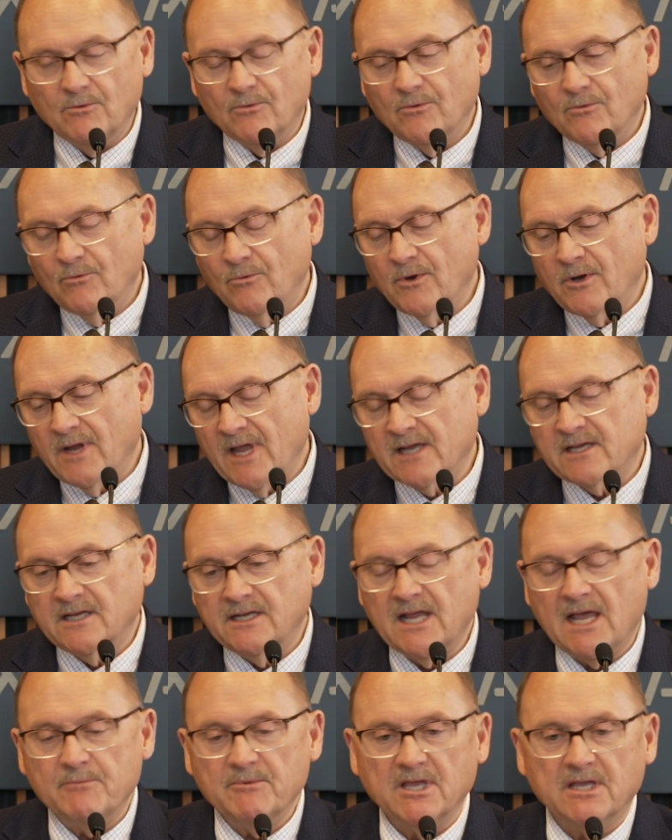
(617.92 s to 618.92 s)
where
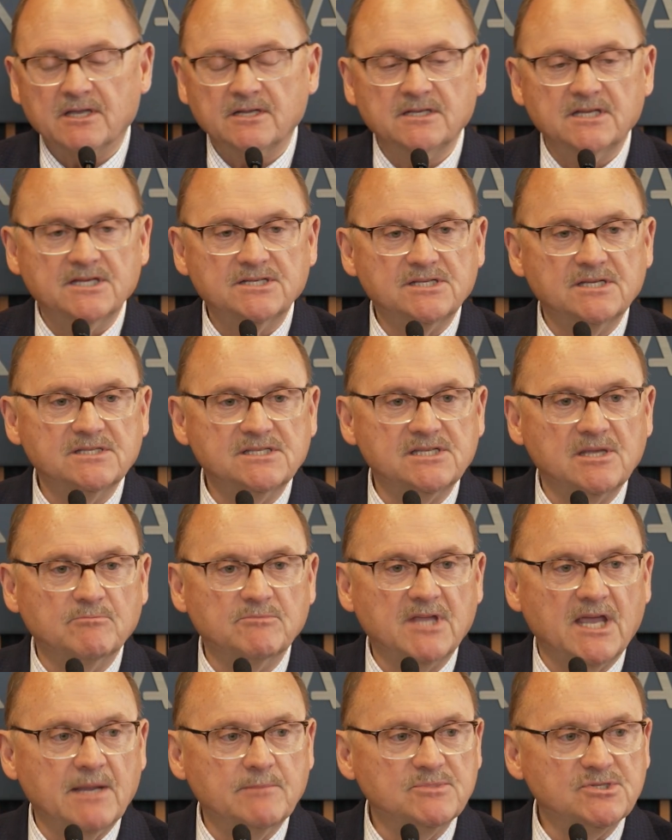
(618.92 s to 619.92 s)
economic conditions
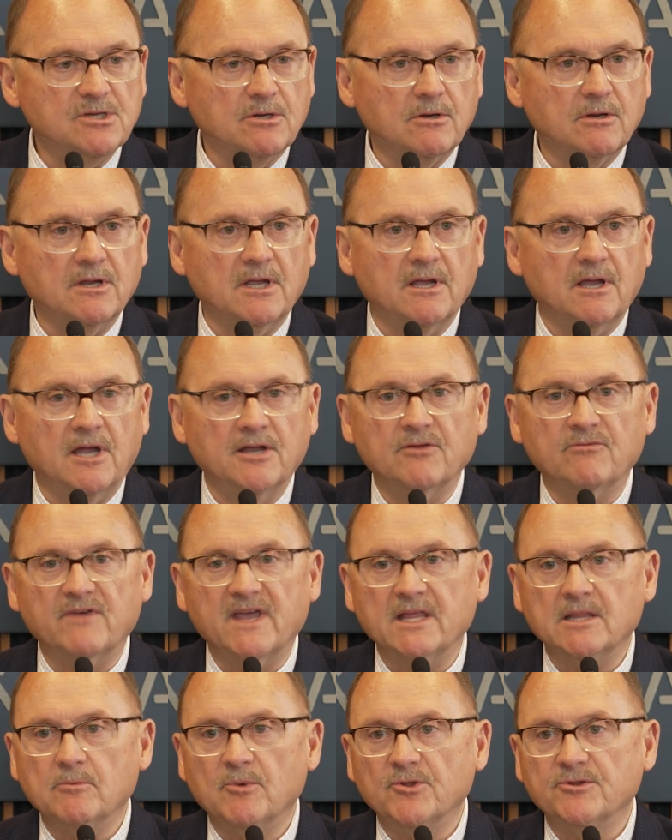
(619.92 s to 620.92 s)
sometimes are
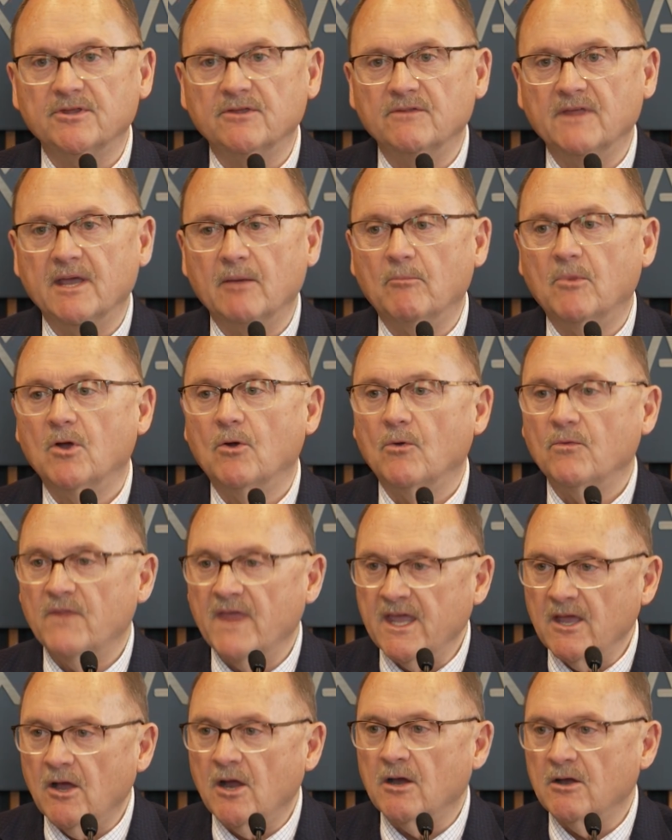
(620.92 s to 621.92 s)
unavailable to them.
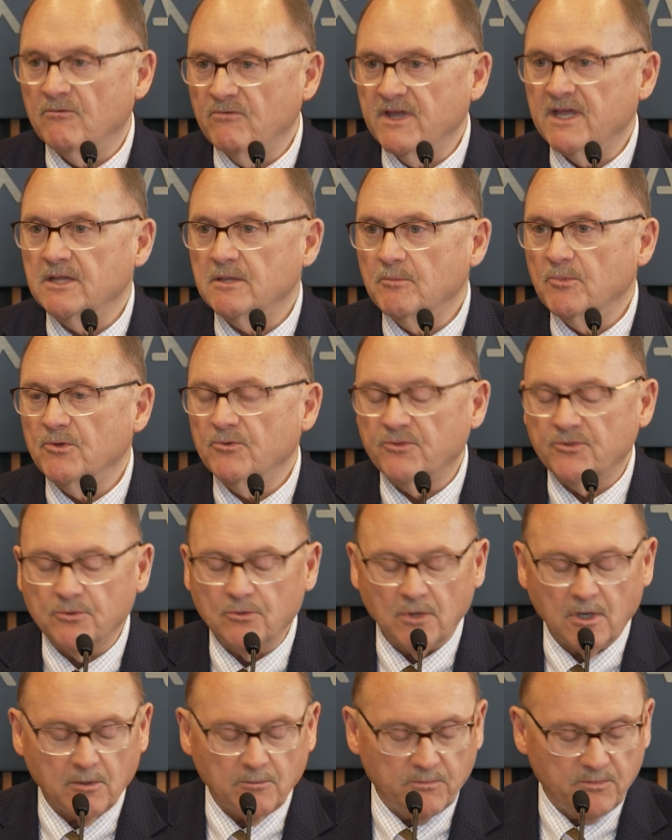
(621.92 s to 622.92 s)
They are available
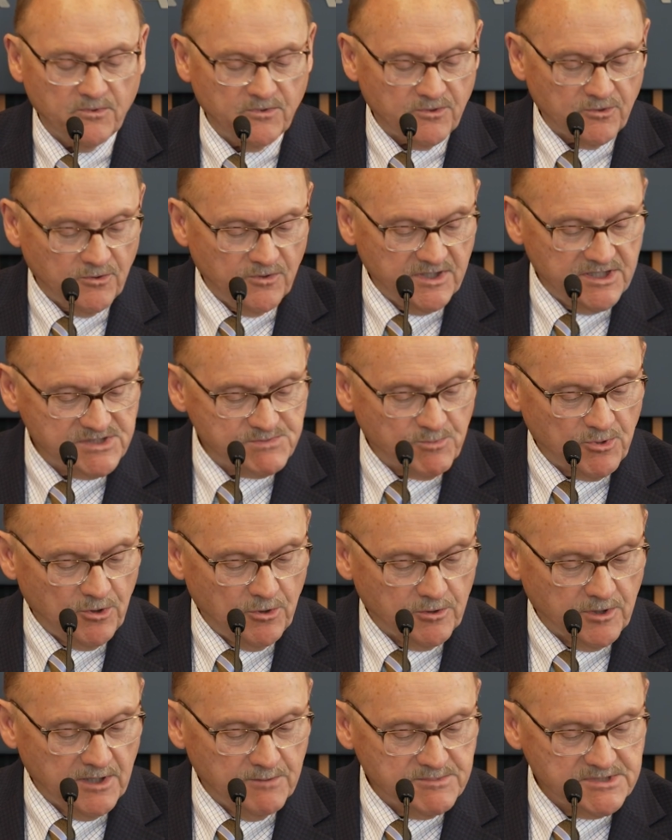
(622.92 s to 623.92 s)
through these
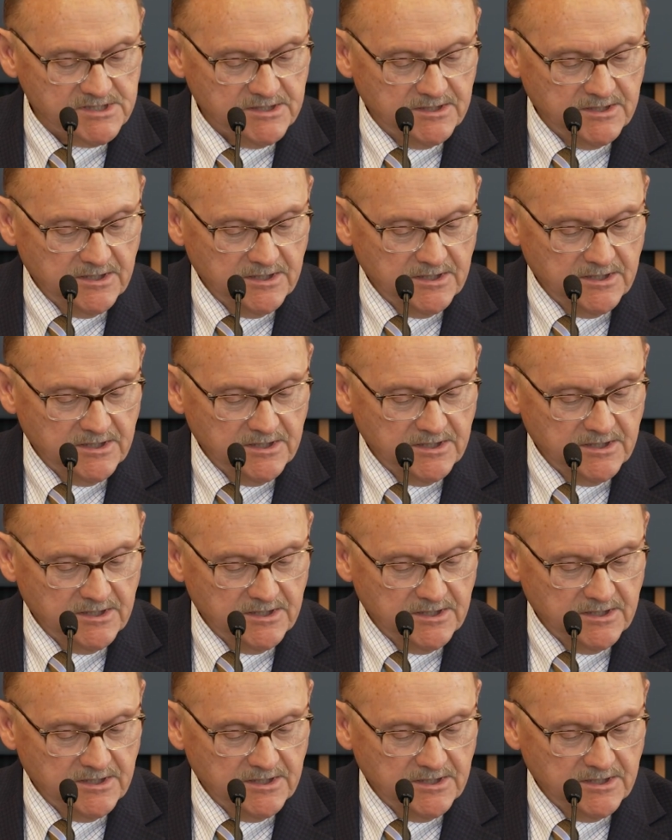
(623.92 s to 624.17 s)
programs.